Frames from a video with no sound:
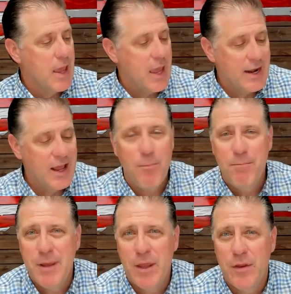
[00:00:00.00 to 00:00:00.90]
and help
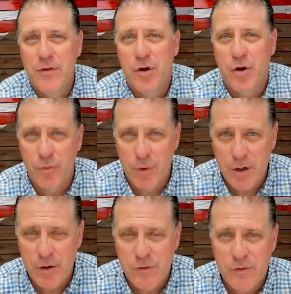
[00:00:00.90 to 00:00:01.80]
build
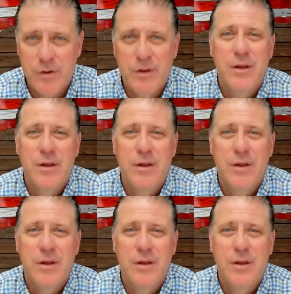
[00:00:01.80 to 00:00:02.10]
careers